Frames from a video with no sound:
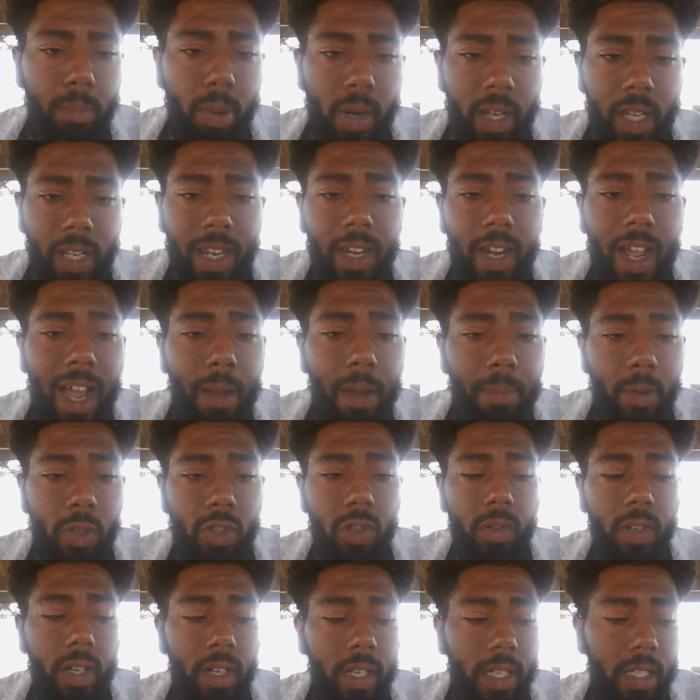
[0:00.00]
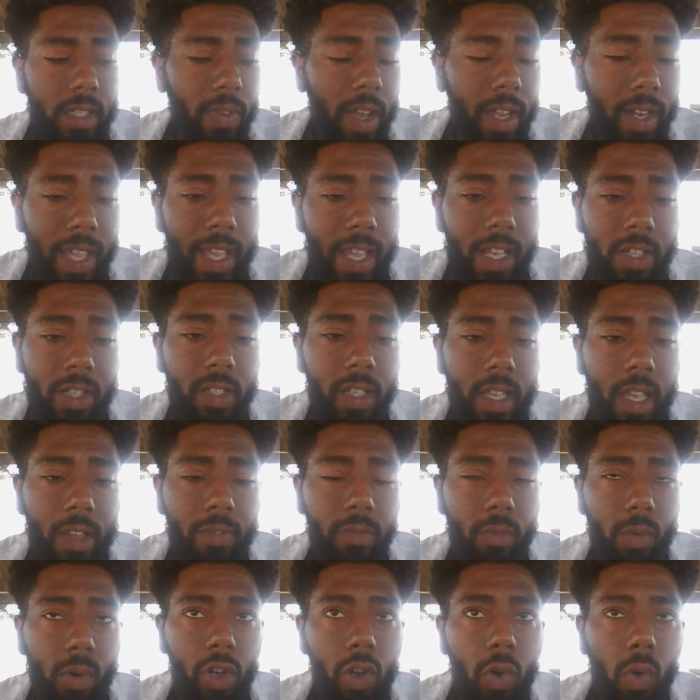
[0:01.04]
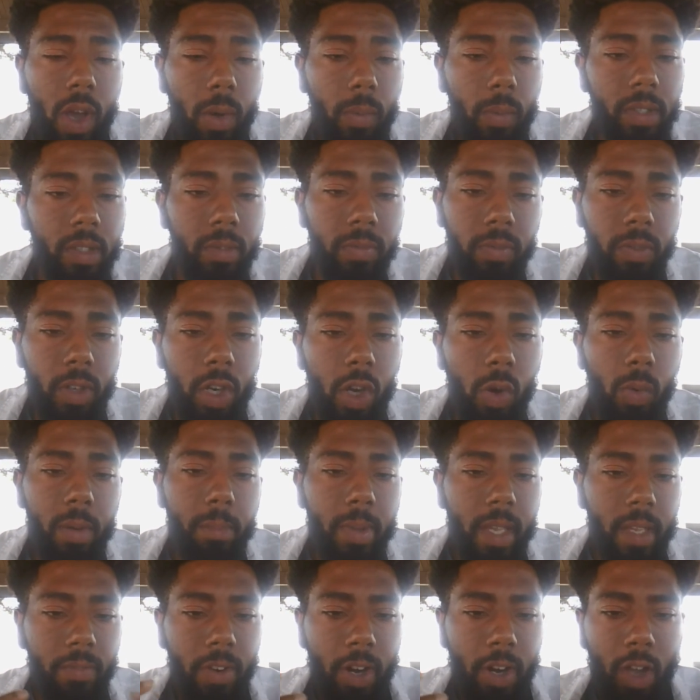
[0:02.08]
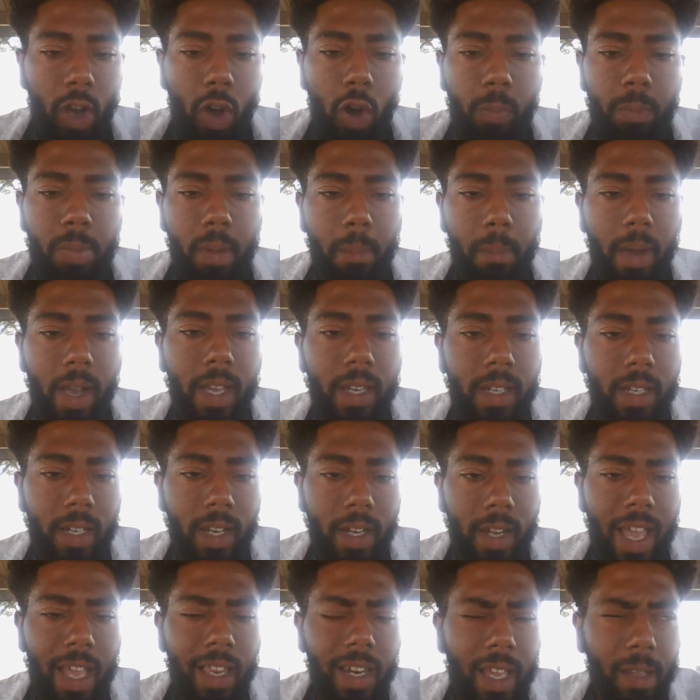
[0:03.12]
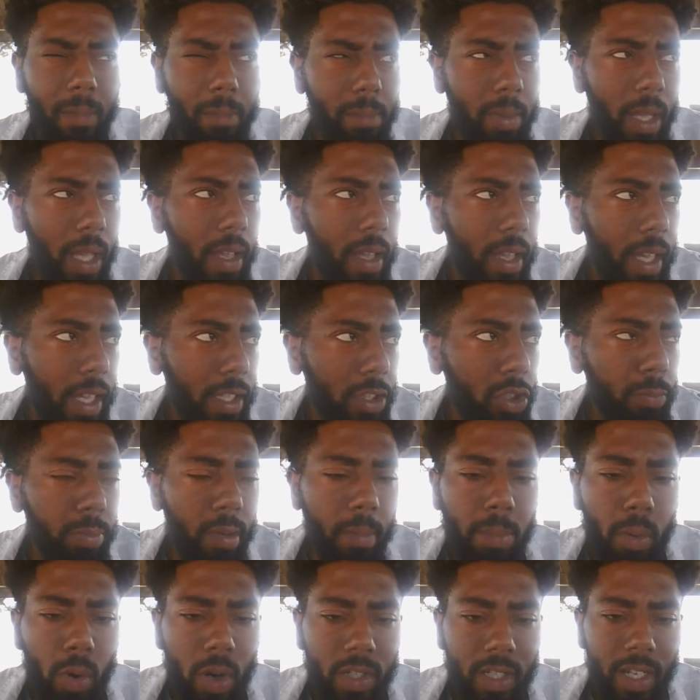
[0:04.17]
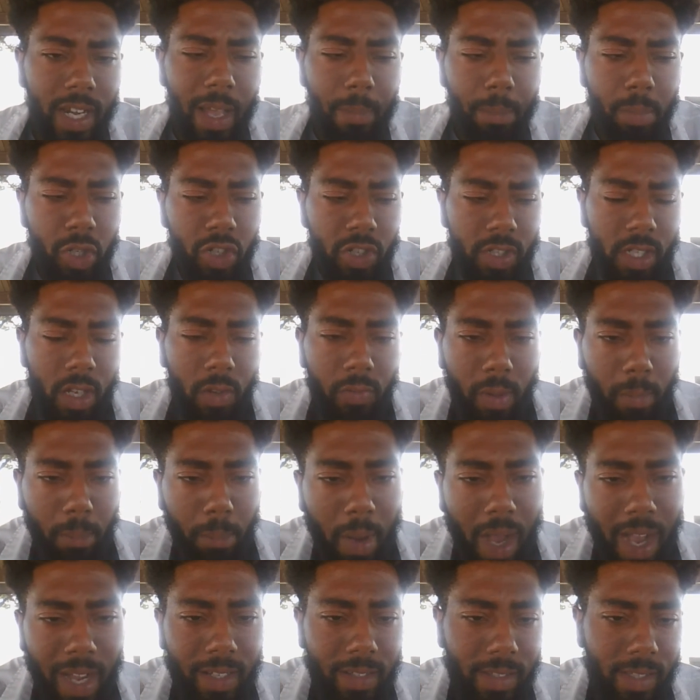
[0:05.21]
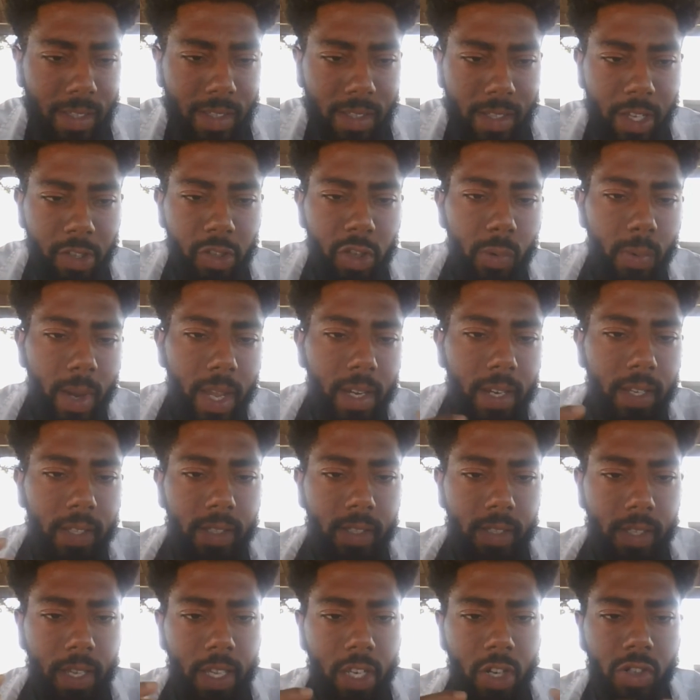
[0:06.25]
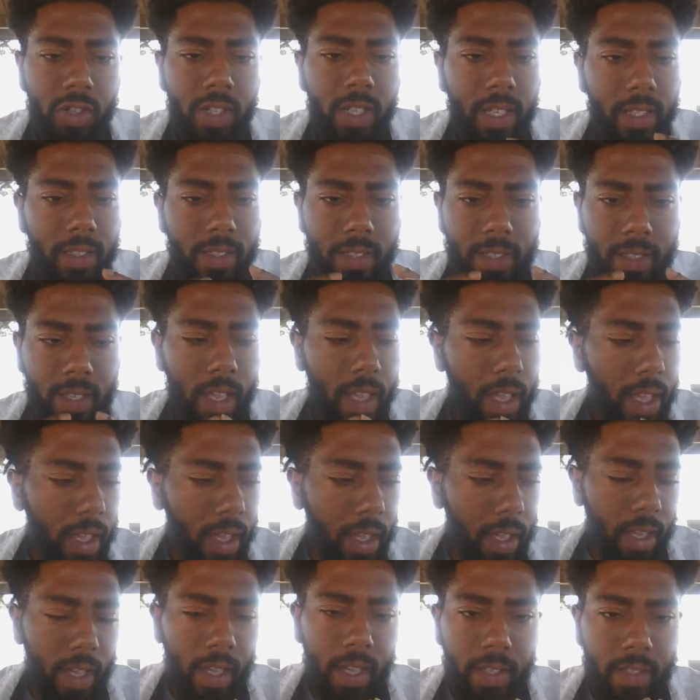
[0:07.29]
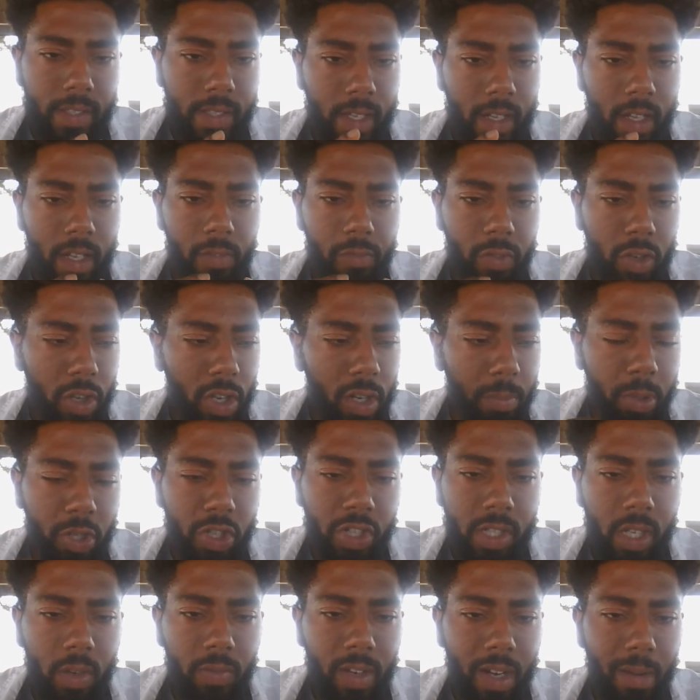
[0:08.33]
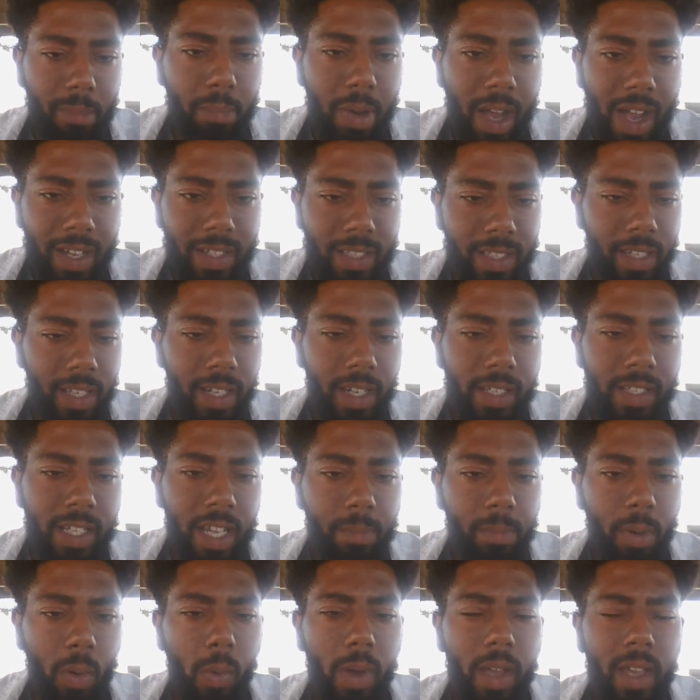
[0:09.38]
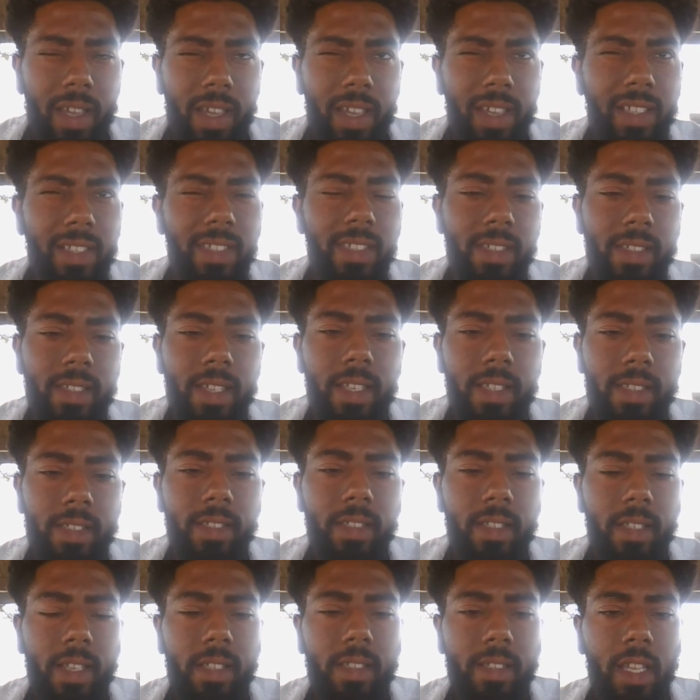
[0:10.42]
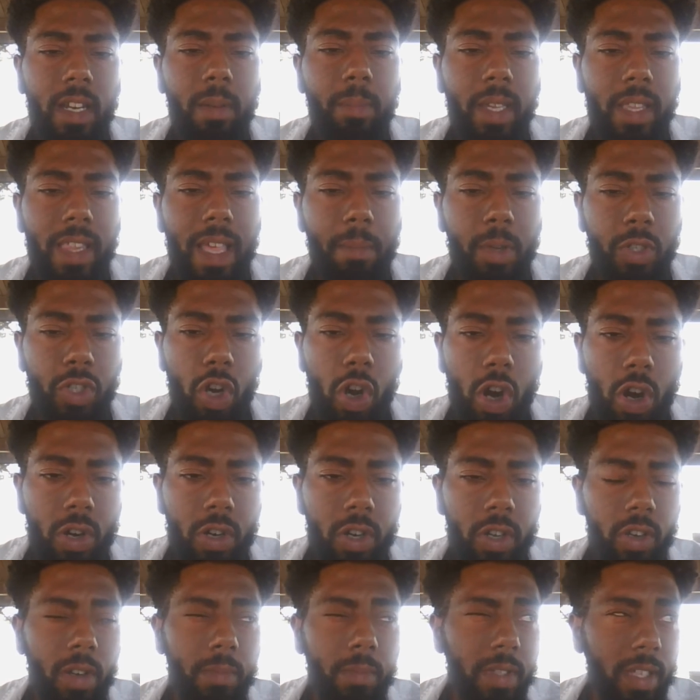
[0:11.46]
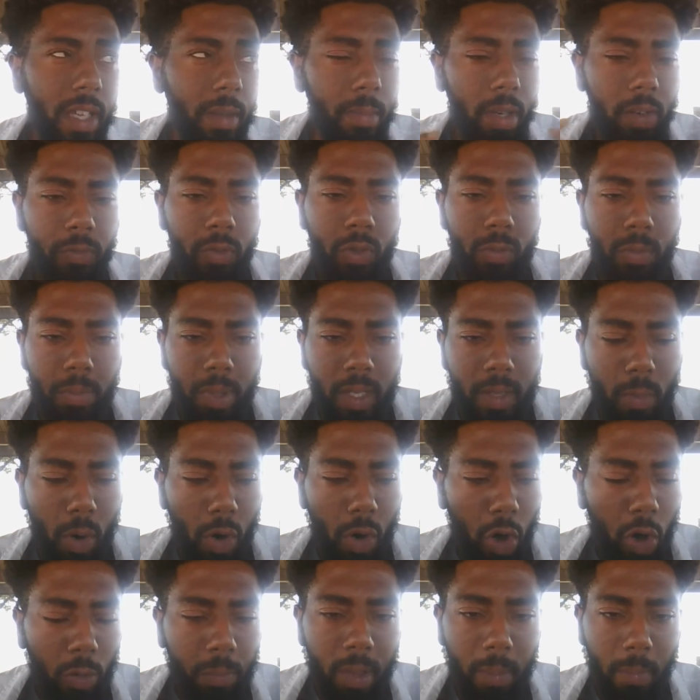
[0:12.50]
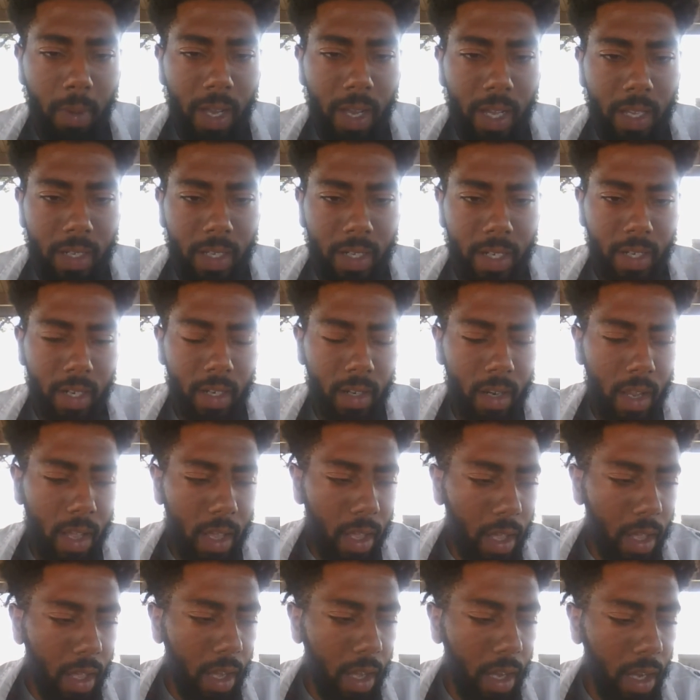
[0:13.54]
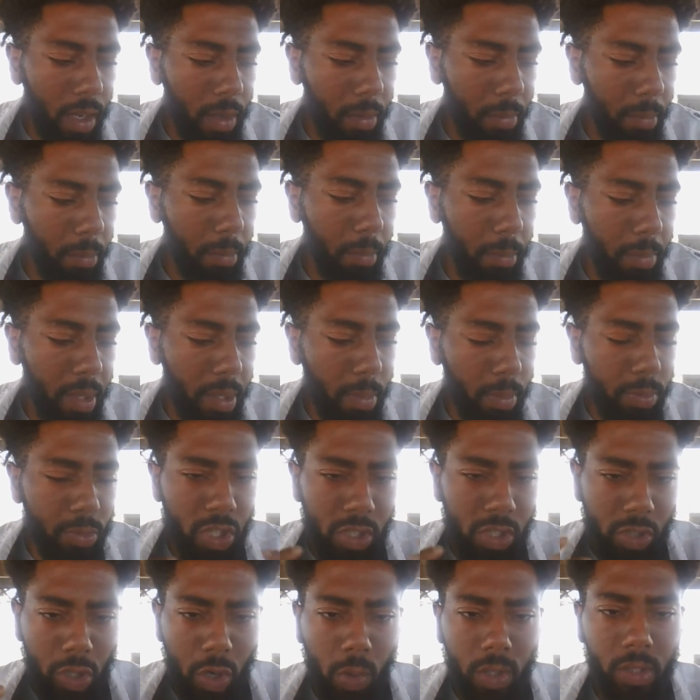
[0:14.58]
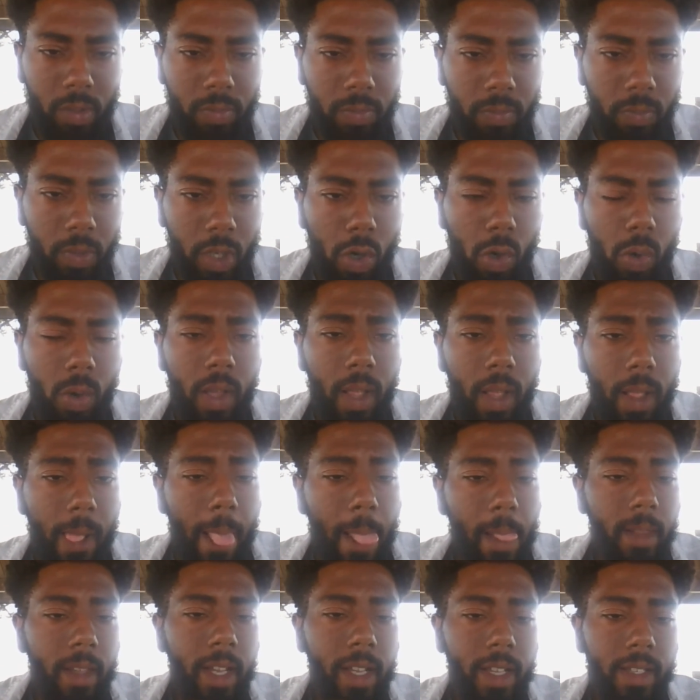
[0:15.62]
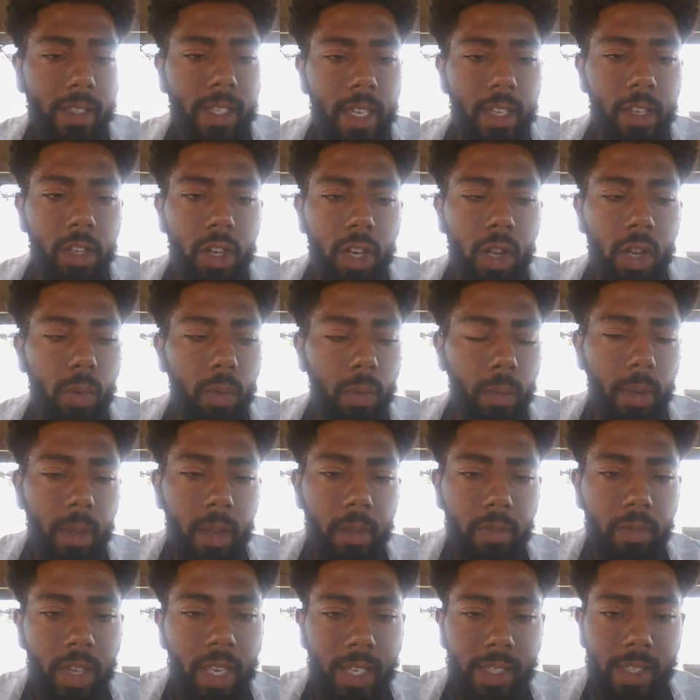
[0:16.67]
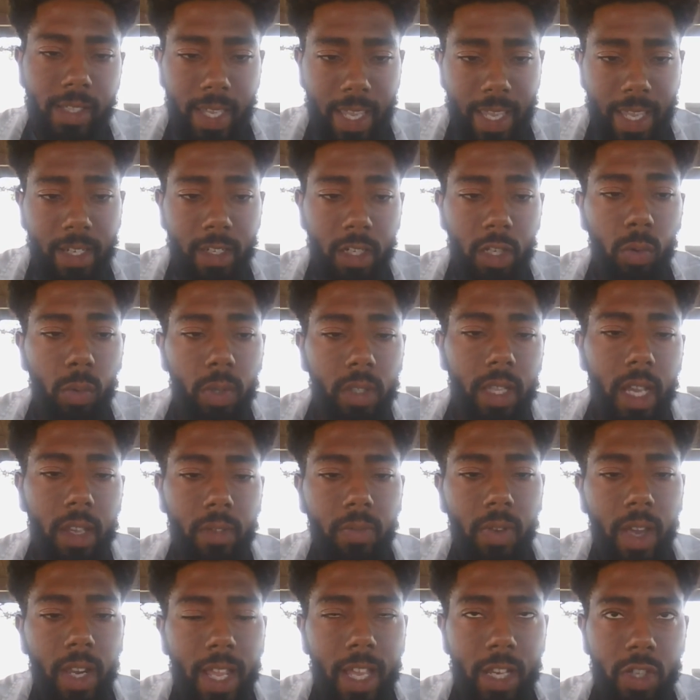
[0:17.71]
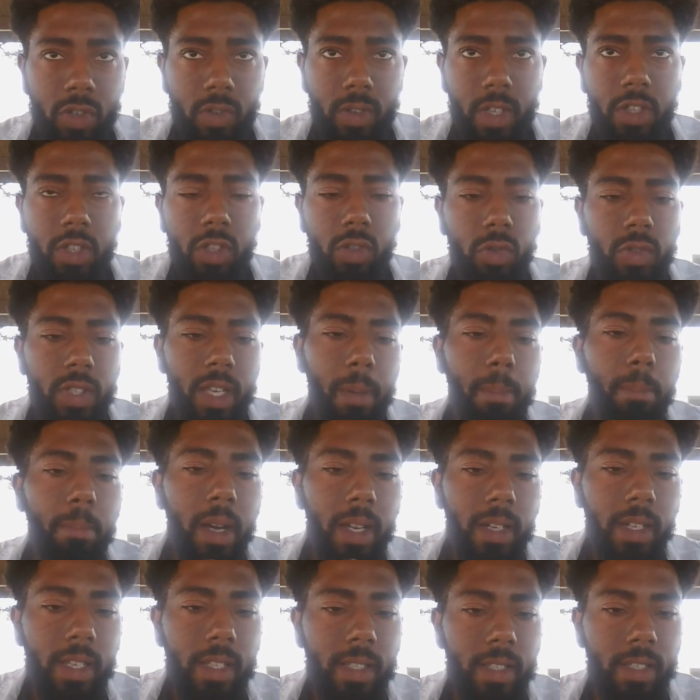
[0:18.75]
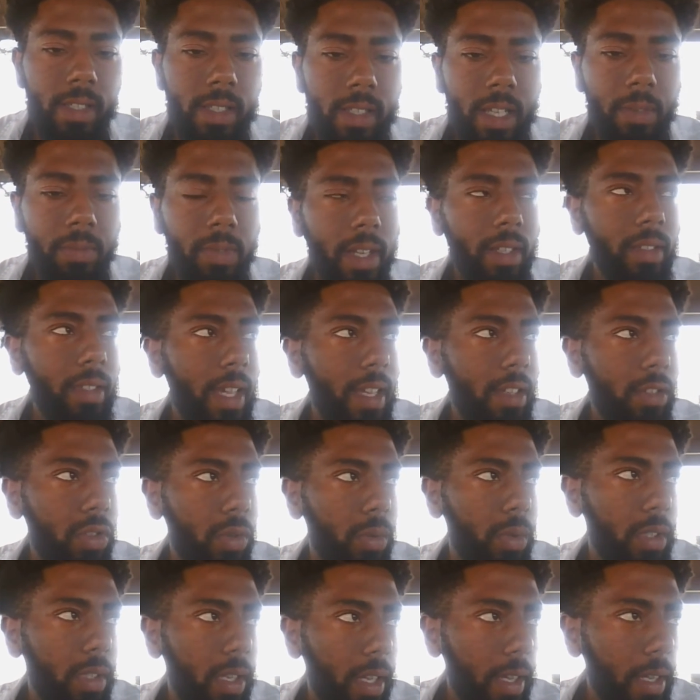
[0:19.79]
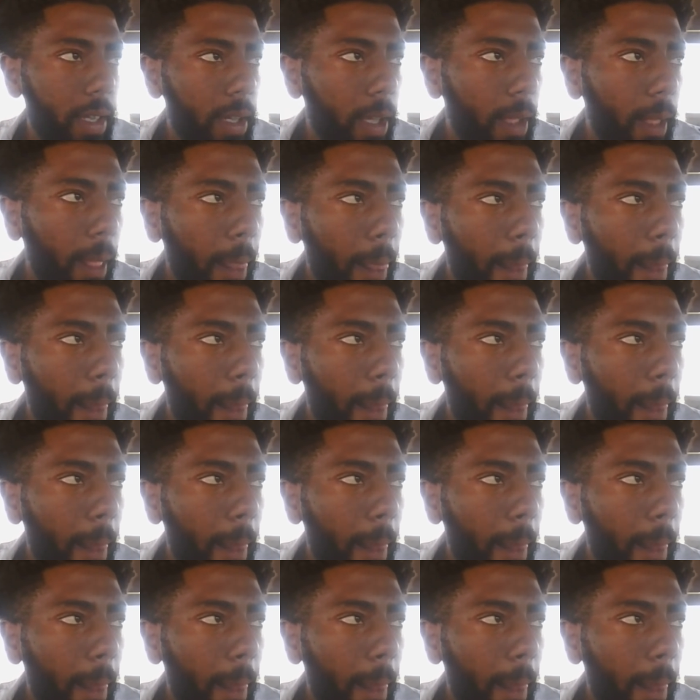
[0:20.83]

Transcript: could bring a lot of opportunities financially if we're going with the flow and being very open minded and not like super important to not put yourself in boxes like Uranus energy. It's, it's uh, if you're gonna put yourself in a box in any type of way, it's it's, it's gonna be that much harder. You know what I'm saying? But if you be more open minded and um, just go with the flow, like I said, you know, Venus can deal with like financial issues and abundance and stuff like that. So it's like